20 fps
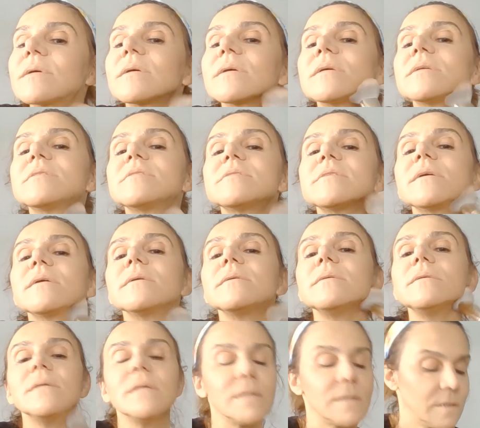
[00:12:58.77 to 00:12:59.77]
Guess
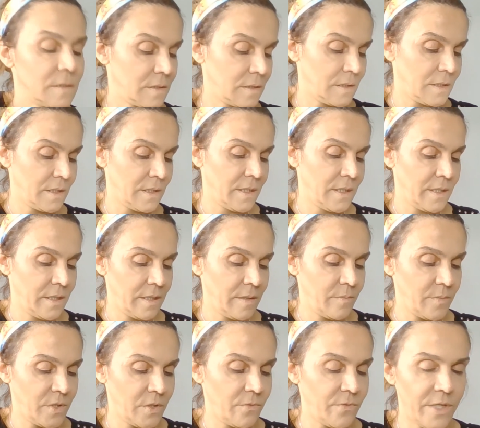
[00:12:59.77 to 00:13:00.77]
I'll
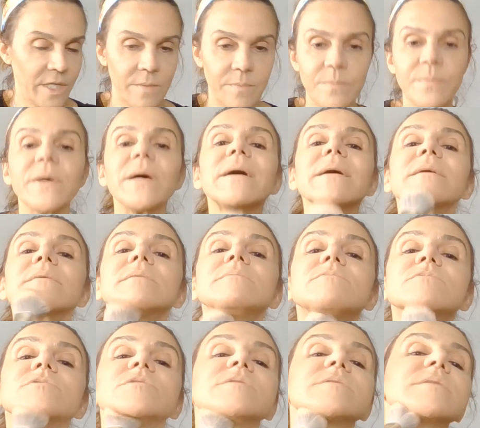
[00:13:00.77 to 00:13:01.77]
be right back.
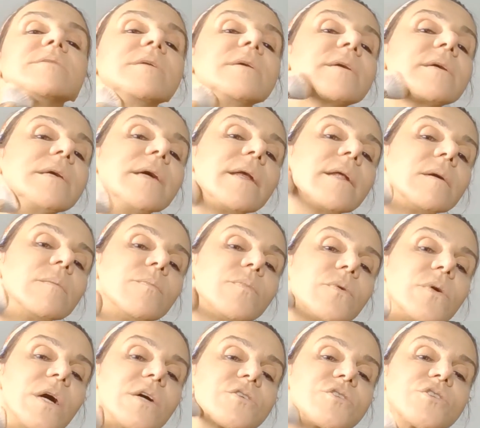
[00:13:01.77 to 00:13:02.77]
Just gonna get a
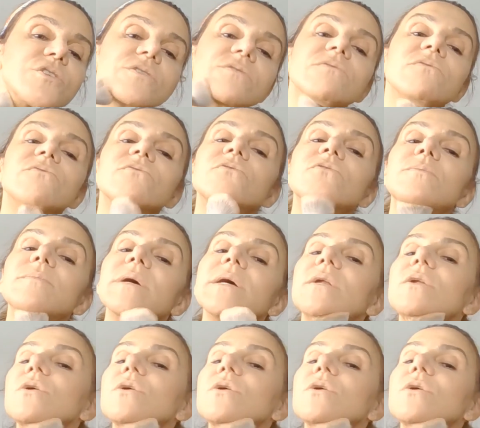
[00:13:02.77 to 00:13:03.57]
brush for my